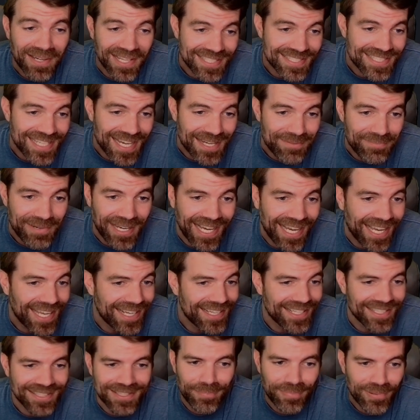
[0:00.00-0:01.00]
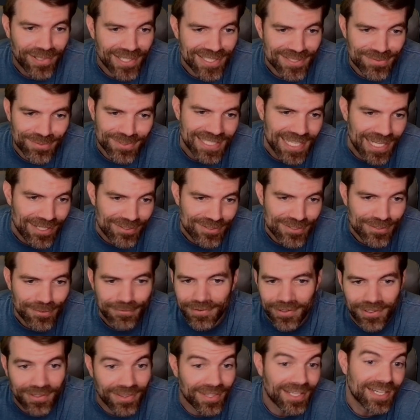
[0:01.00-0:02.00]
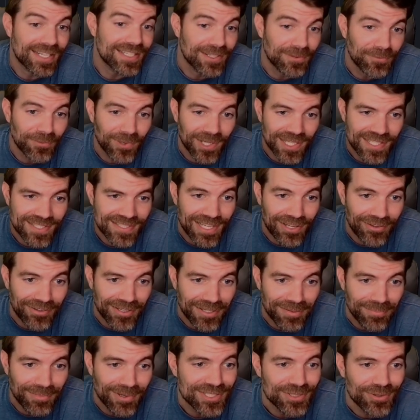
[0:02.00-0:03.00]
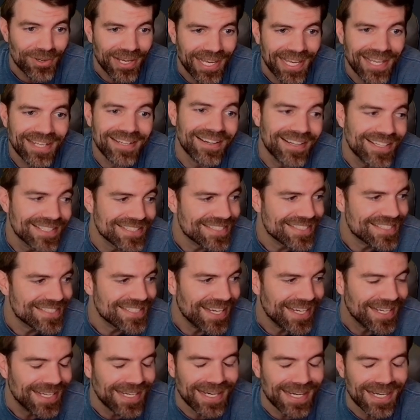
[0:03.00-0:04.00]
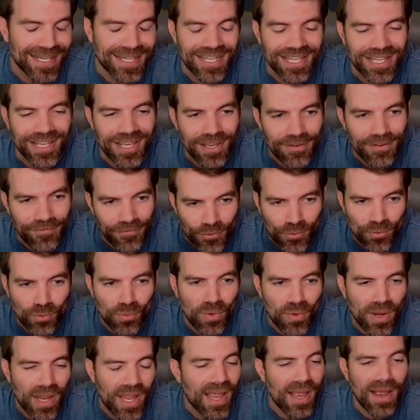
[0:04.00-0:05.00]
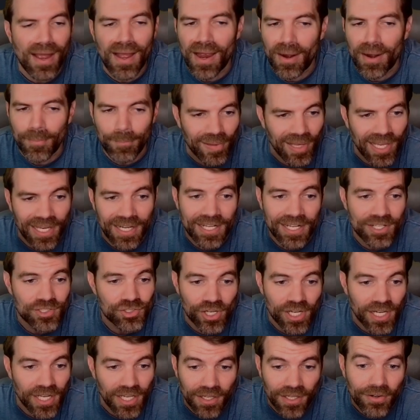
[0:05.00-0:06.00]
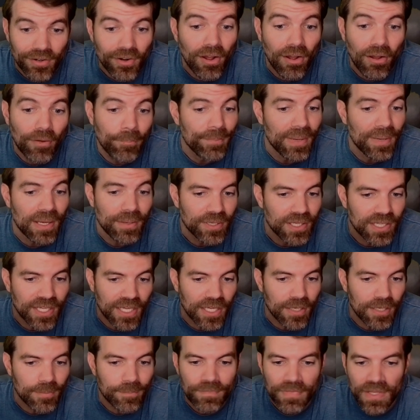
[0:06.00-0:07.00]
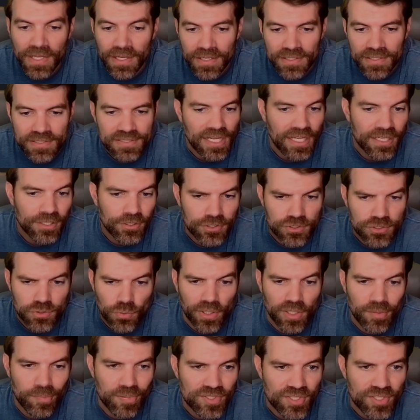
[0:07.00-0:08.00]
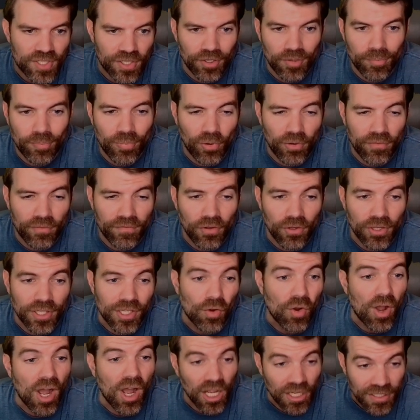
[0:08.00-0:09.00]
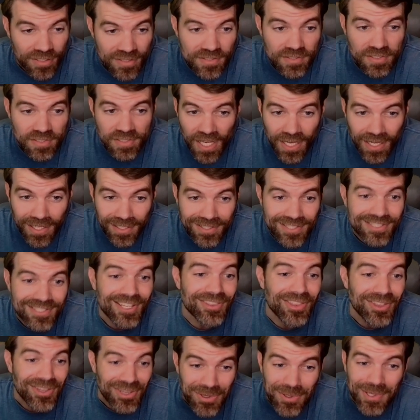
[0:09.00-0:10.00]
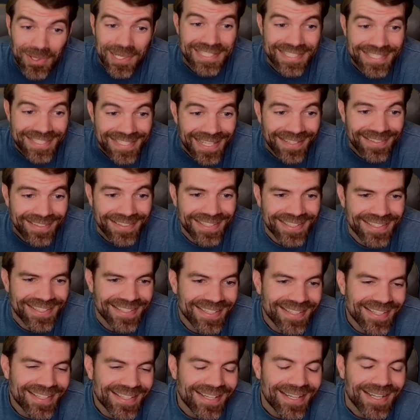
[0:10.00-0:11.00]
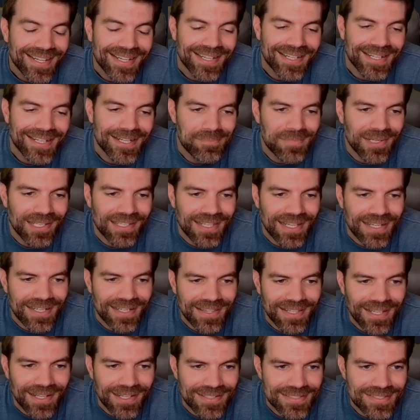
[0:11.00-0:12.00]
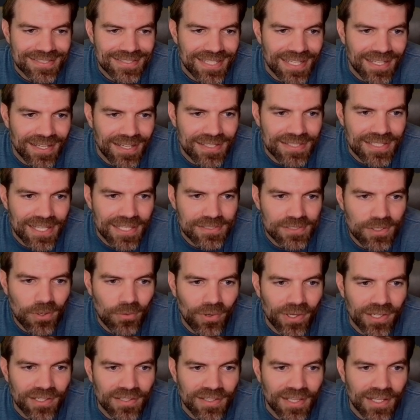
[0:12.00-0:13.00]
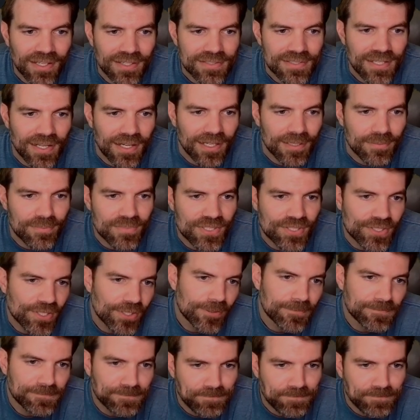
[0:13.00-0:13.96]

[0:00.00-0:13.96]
the time I had it, the price was down so far that I didn't want to sell anymore. So I had to unstake. If you plan on trading at all, maybe keep 10 or 20% of your portfolio unstaked so that you can sell it. A lot of the unstaking takes quite a lot of time. So